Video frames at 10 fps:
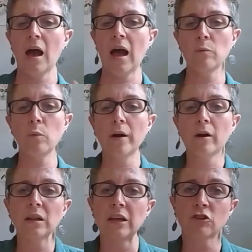I wear
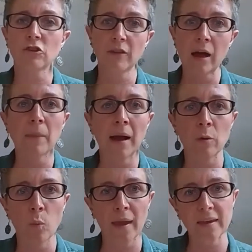a leash around my
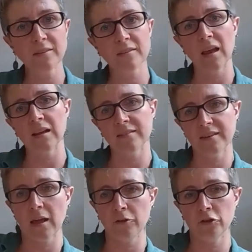waist and it
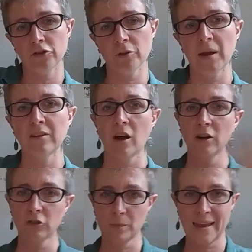tethers to my
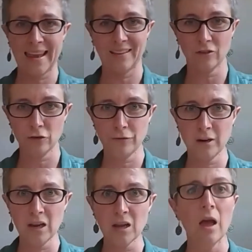dog so my hands are
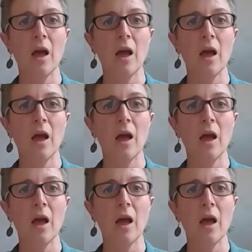free.